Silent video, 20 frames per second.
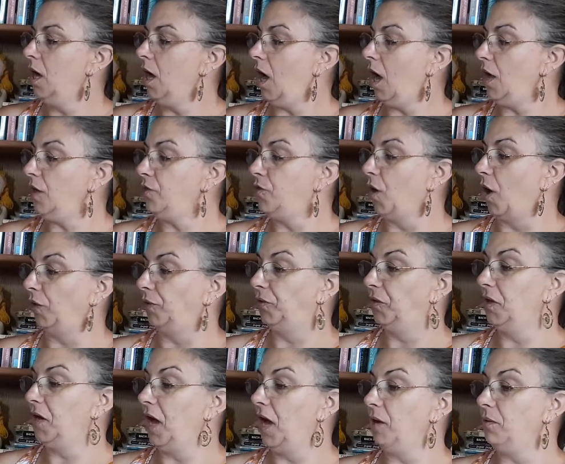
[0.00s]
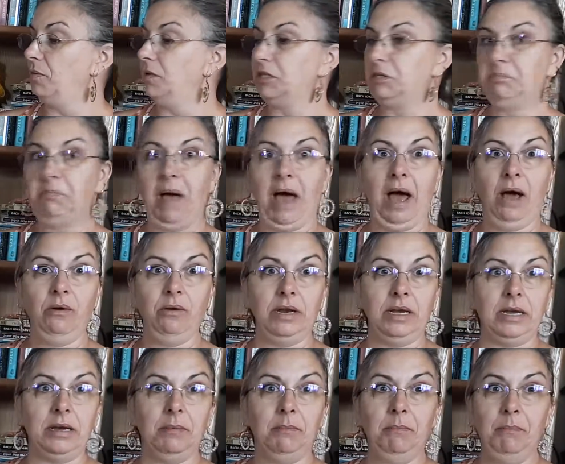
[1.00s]
I thought that I was
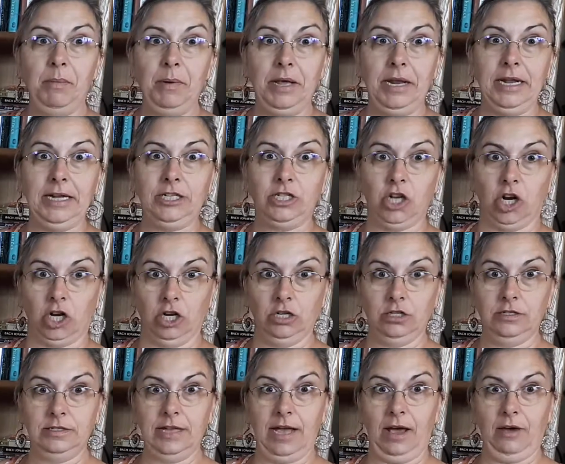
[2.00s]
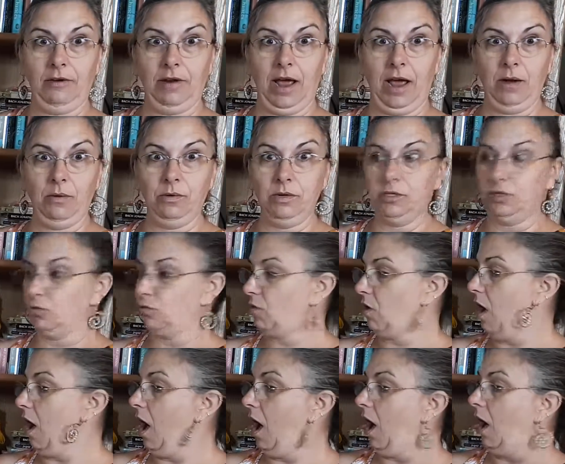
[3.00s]
pouty, but it turns out I was
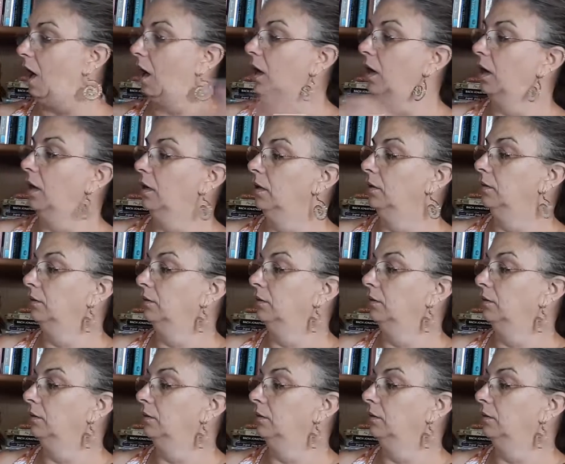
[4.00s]
wrong.